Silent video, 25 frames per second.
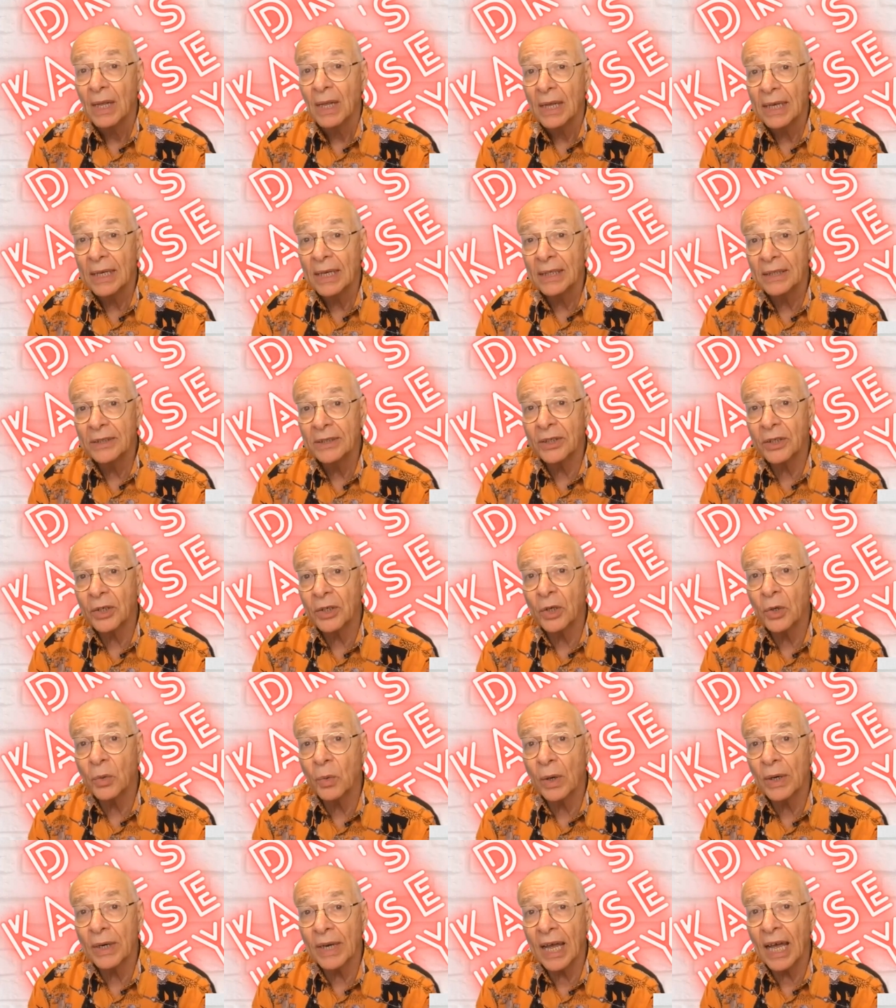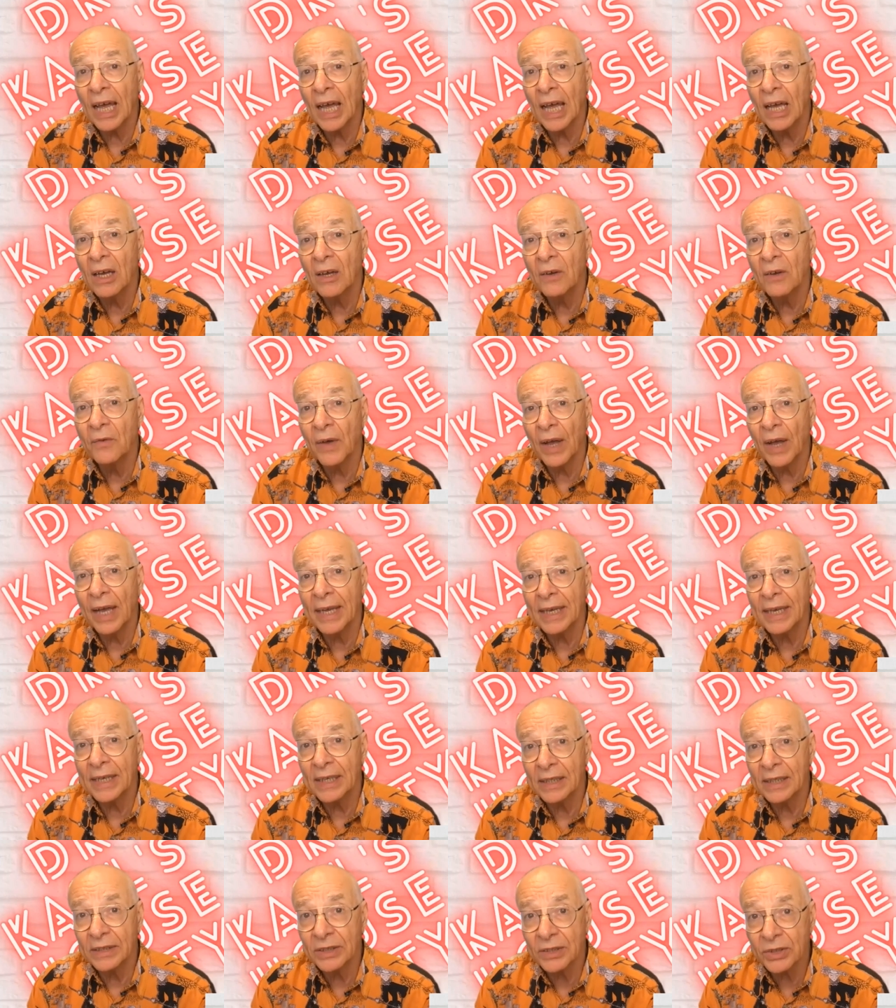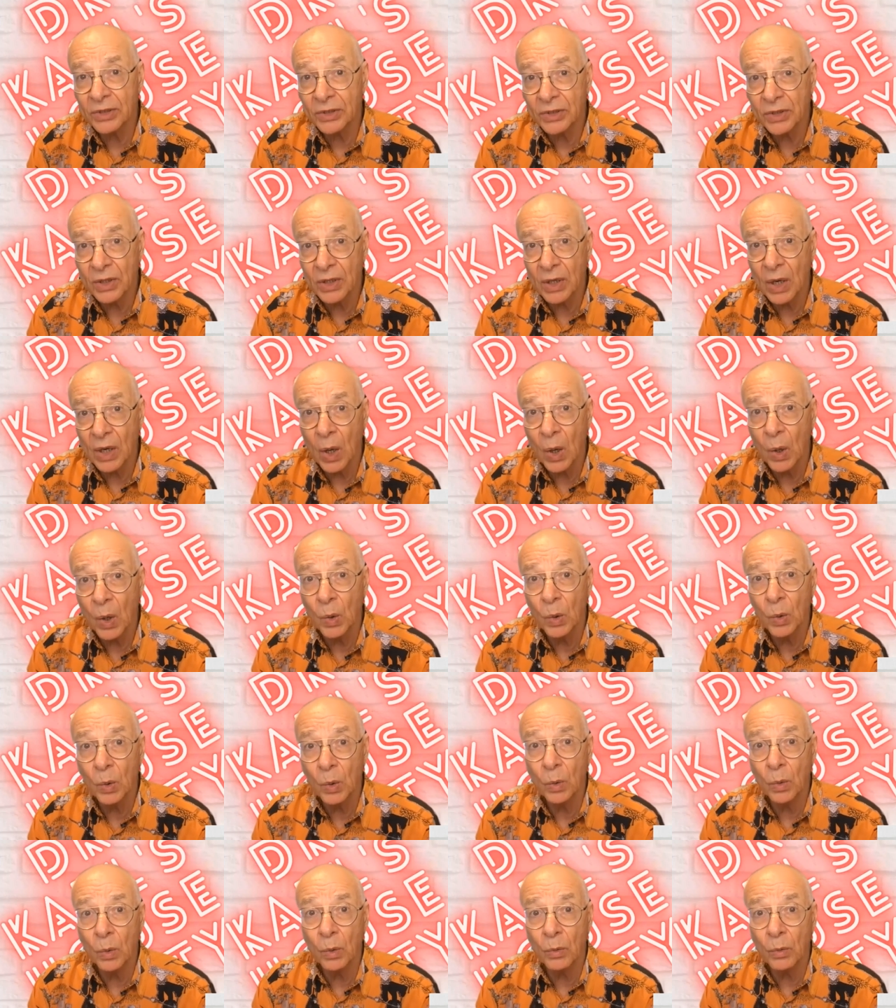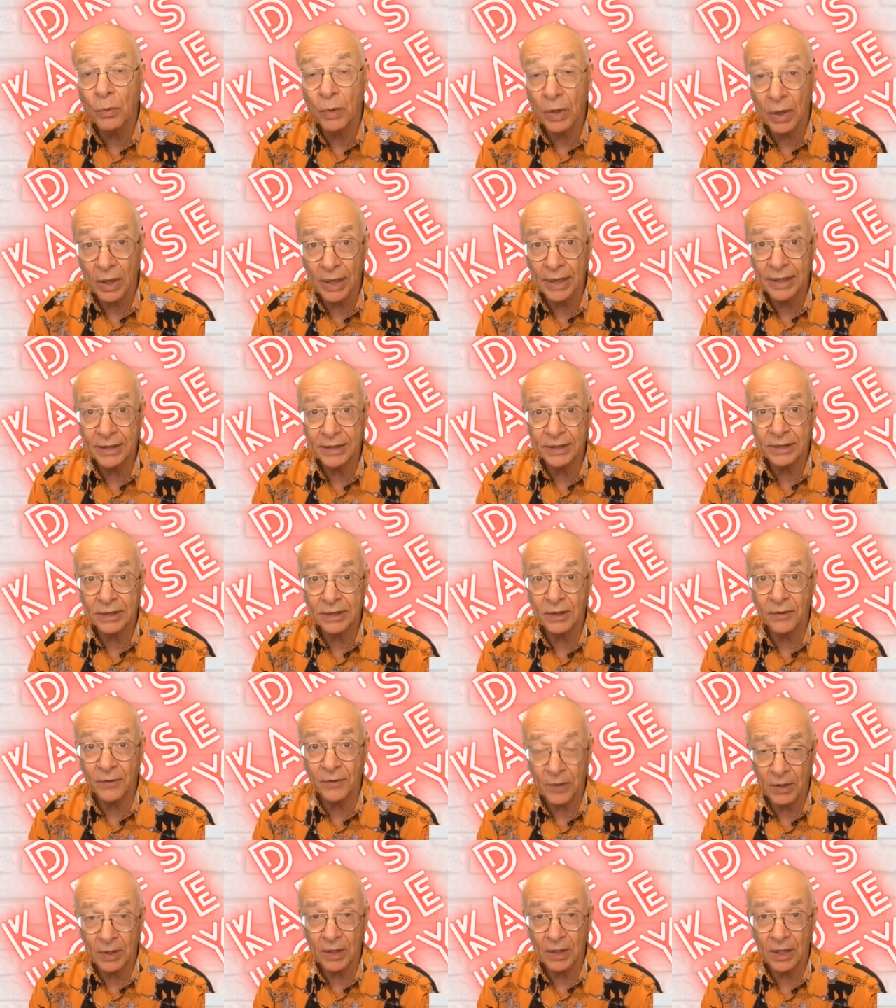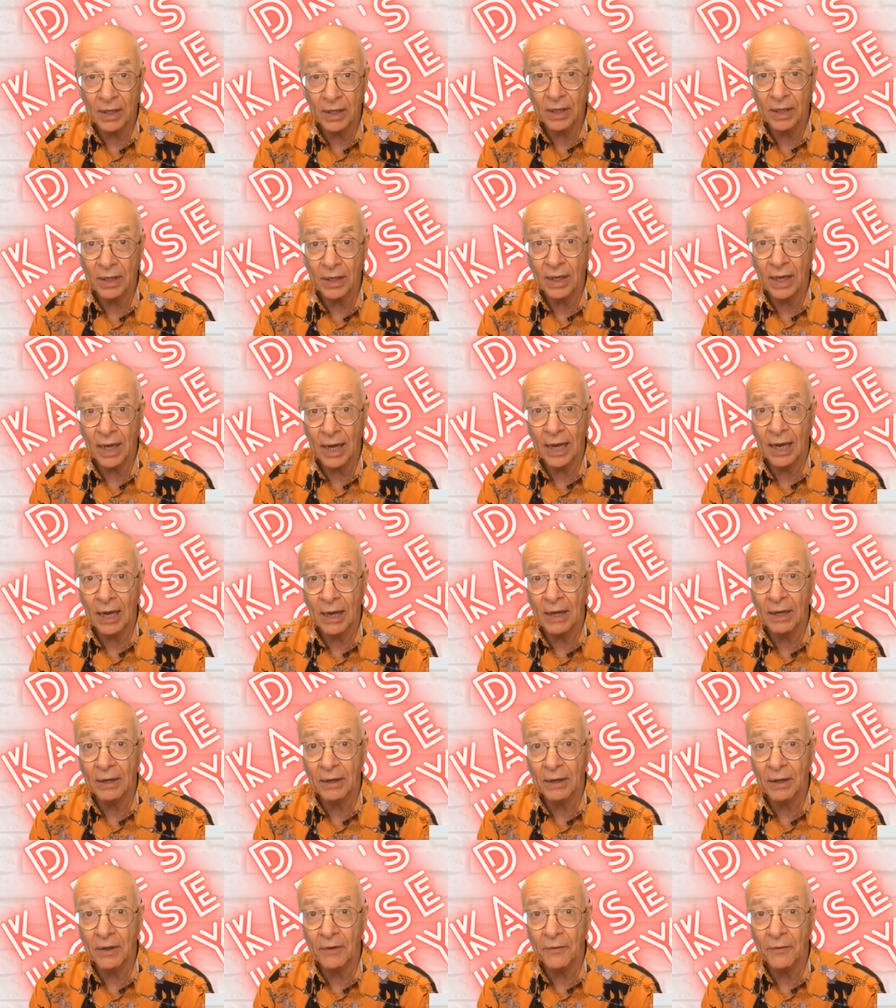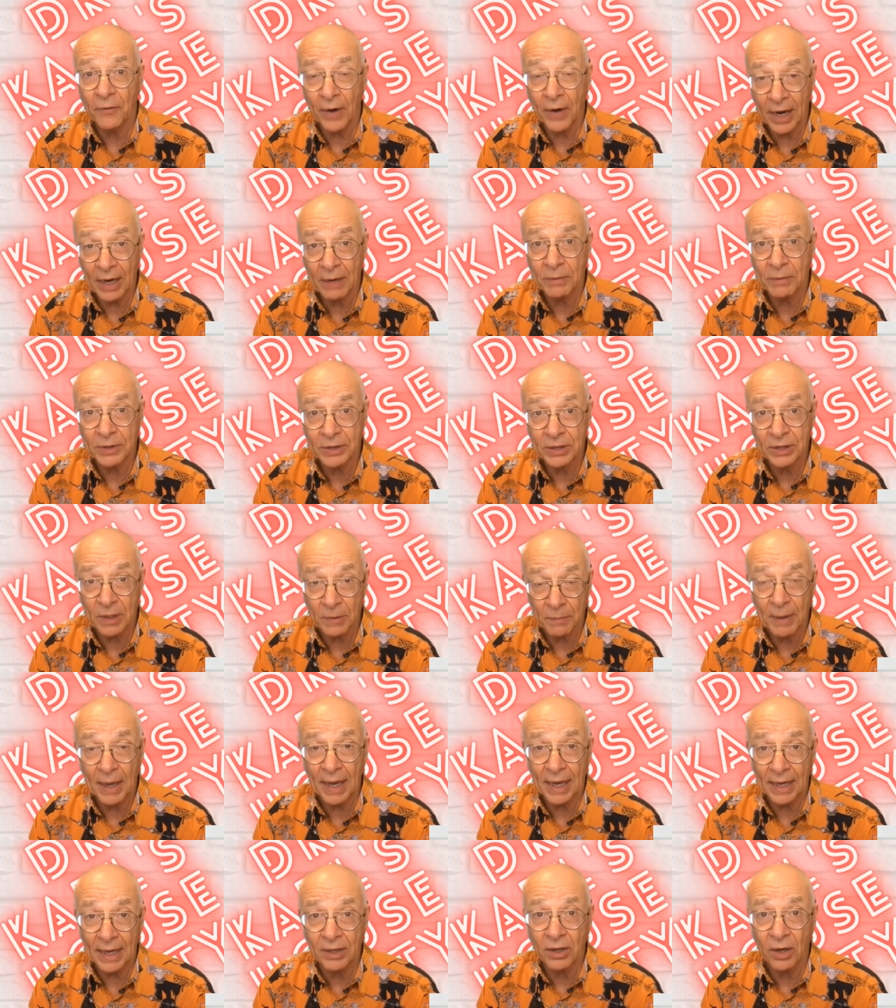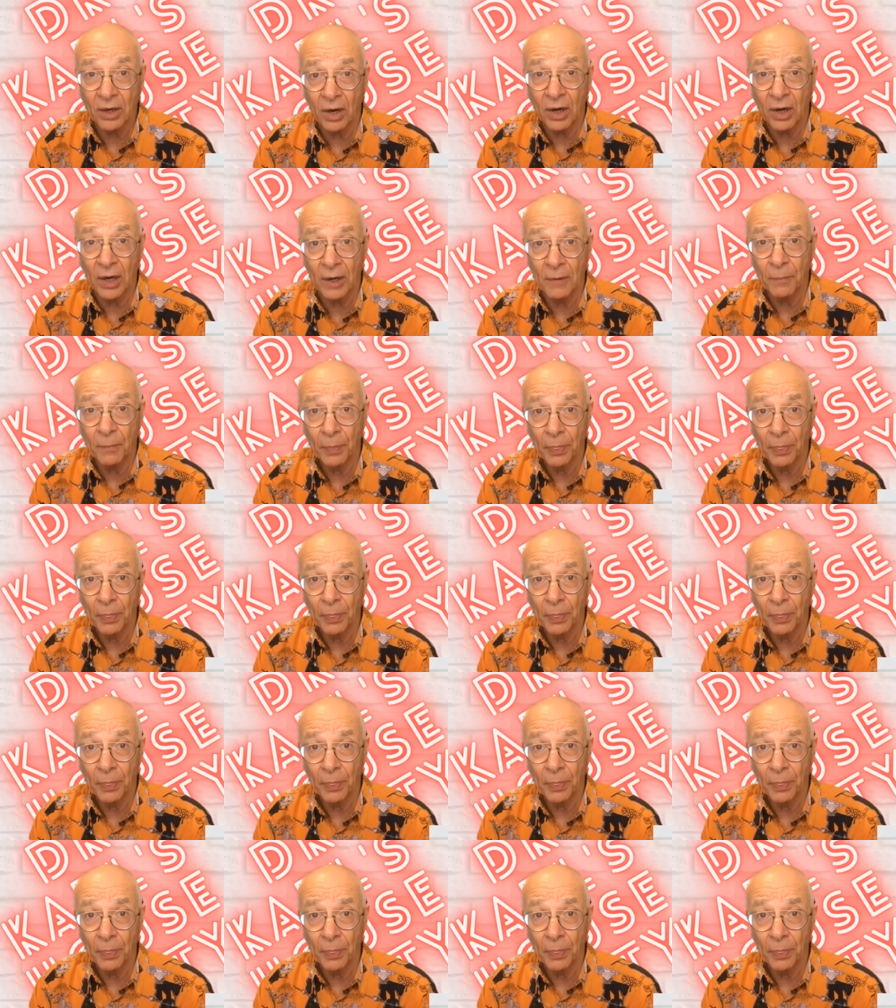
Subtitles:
is that you want to have a slow release of the fragments of the bad guy.